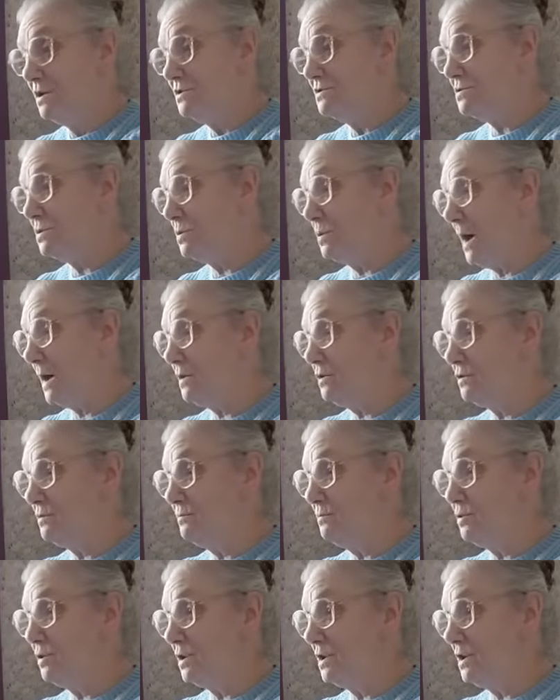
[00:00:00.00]
So I
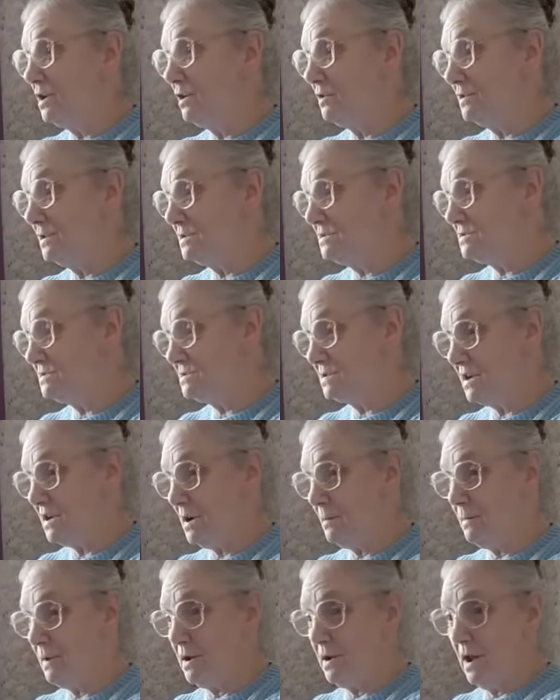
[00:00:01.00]
couldn't put it on this
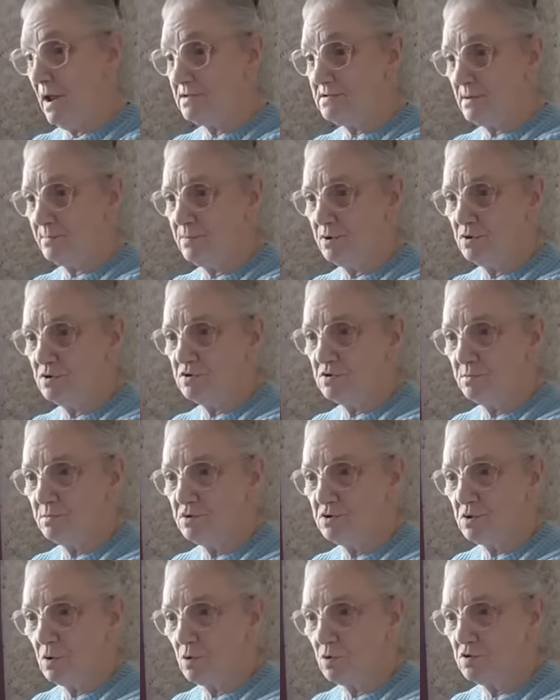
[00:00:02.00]
table unless I put
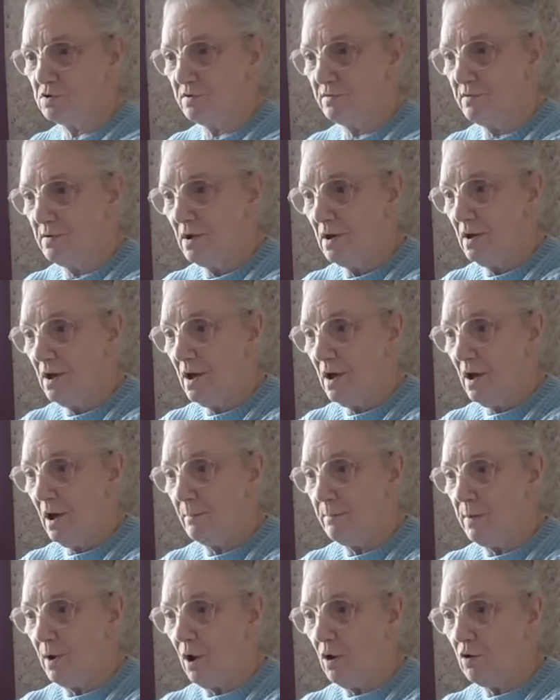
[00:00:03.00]
some sort of
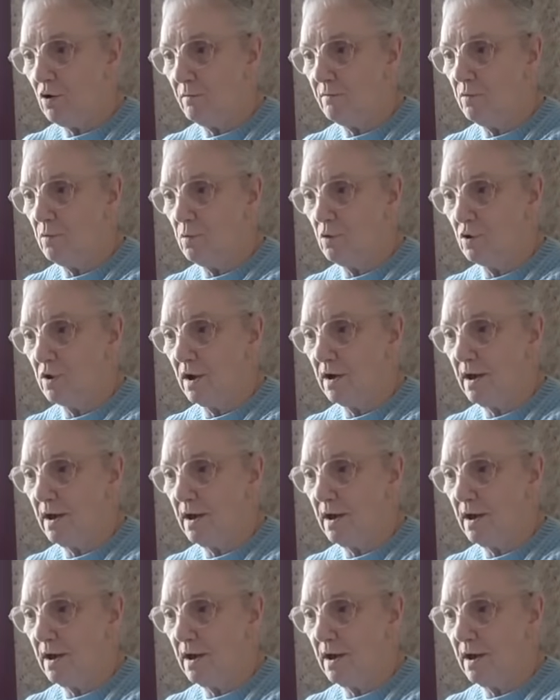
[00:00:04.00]
a block of wood.